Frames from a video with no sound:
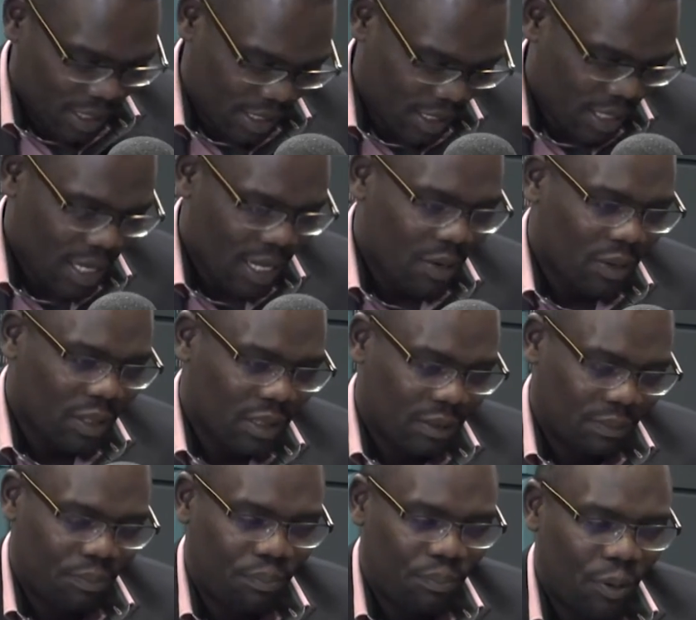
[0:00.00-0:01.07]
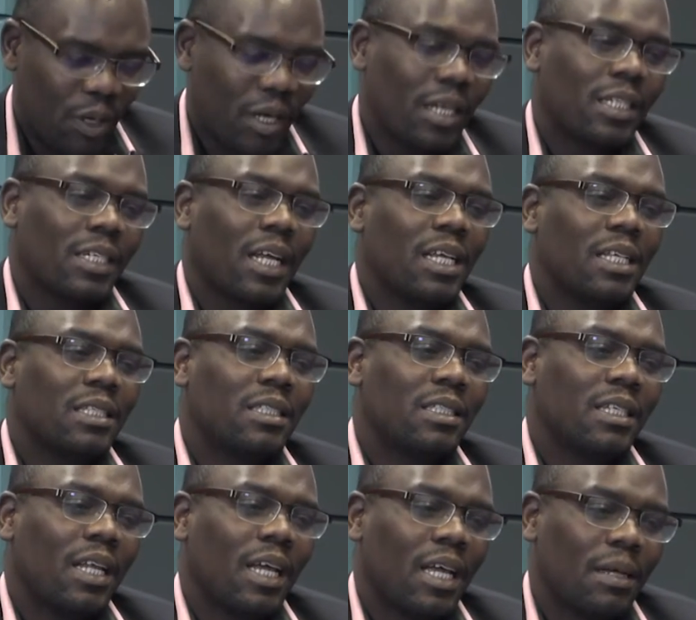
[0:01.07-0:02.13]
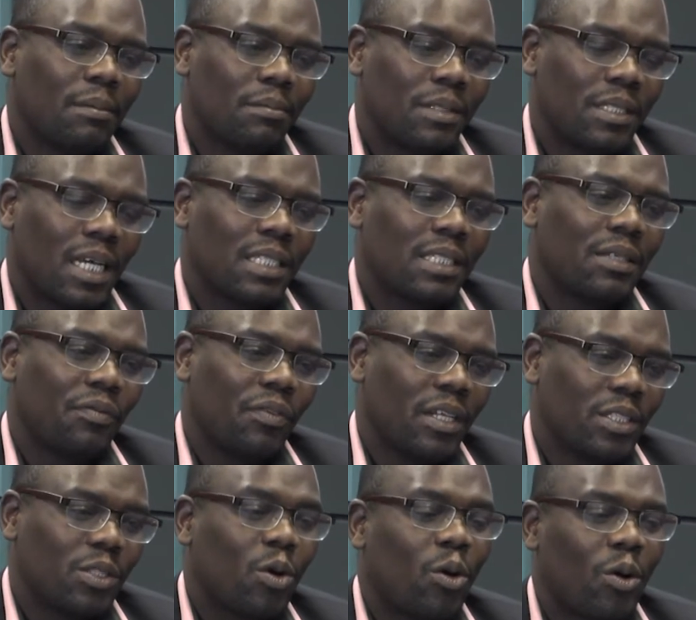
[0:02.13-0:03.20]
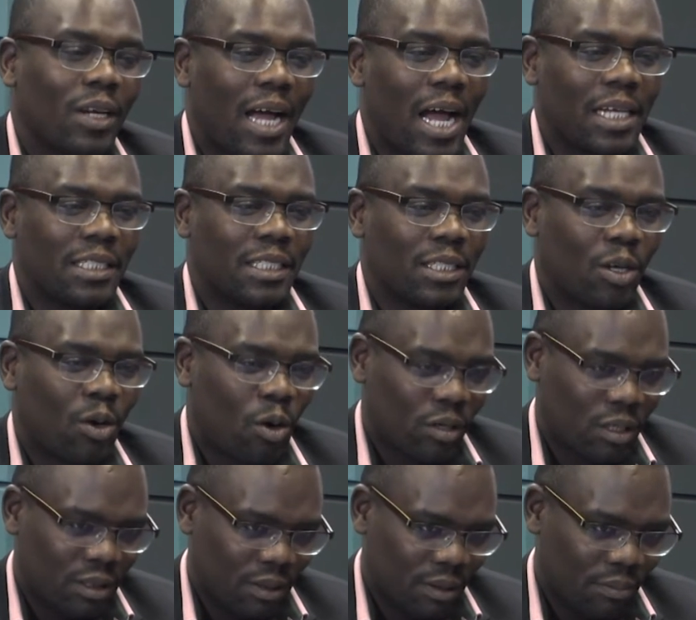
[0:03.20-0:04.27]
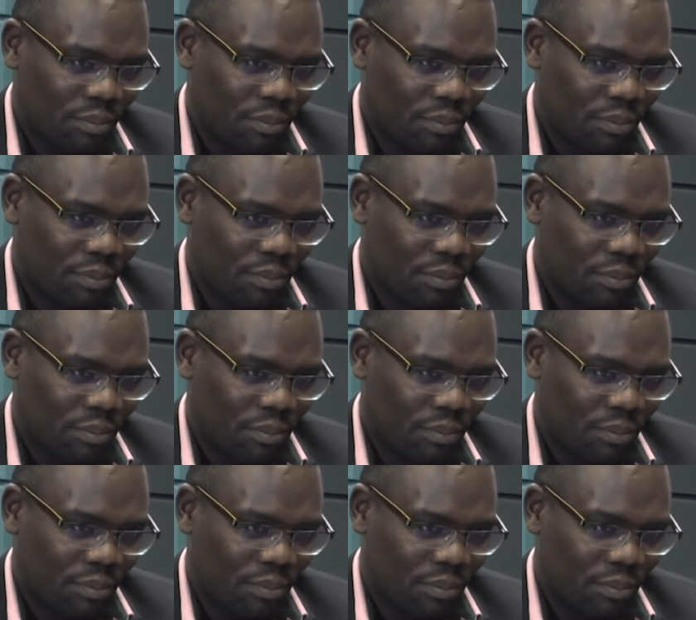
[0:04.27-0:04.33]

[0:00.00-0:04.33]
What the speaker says: I was born and raised in a dusty village called Agincourt.